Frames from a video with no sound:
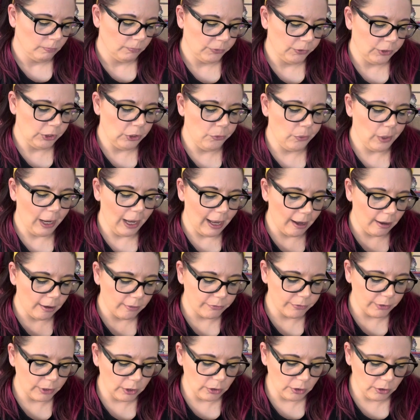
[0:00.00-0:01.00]
You
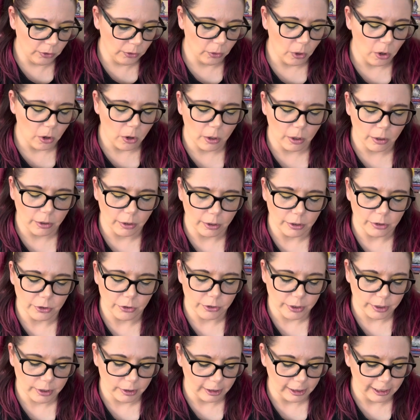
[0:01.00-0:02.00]
have your heart on your
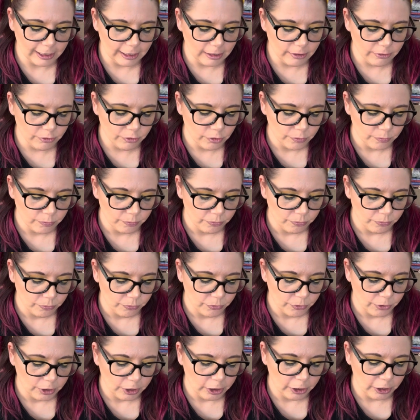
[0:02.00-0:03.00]
sleeve.
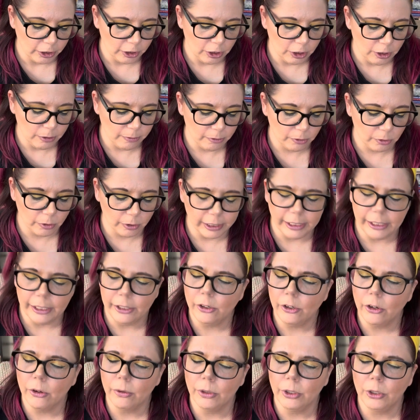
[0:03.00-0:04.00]
Your
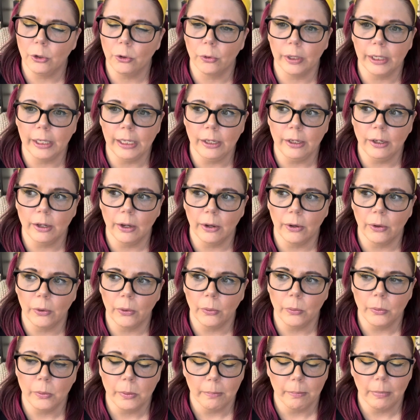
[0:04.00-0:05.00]
ego, your
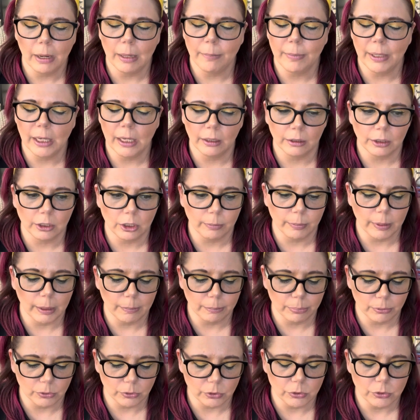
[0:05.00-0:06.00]
ego may be a little
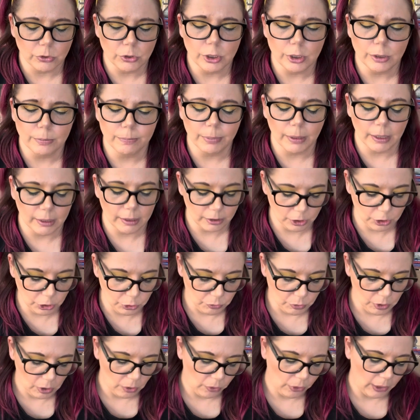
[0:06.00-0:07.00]
bit bruised, but you
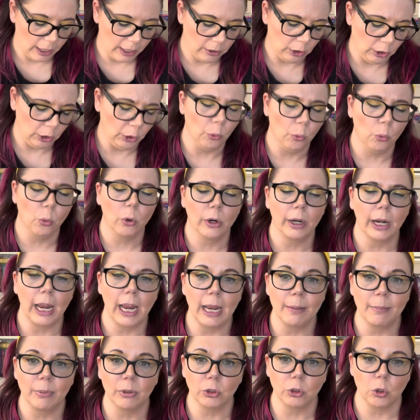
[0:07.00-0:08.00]
know that you're
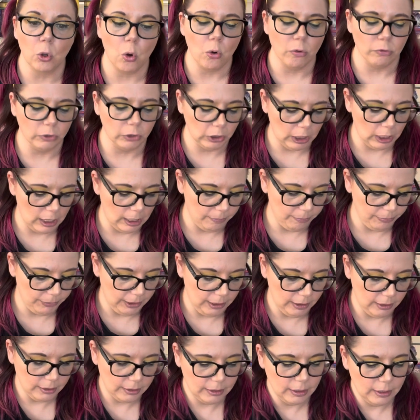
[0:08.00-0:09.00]
able to overcome
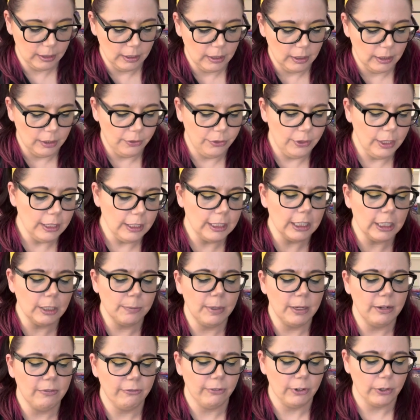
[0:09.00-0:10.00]
this. This has
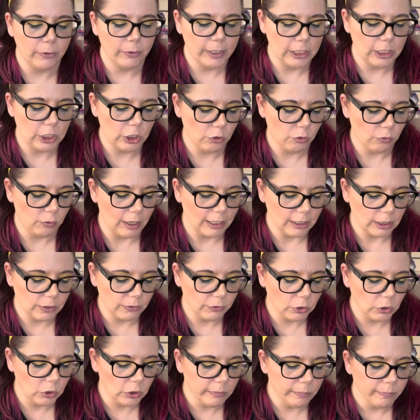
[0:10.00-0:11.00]
been very
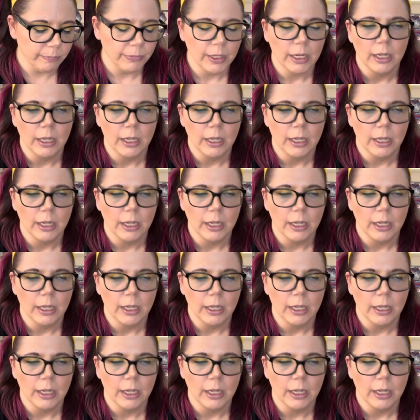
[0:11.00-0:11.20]
stressful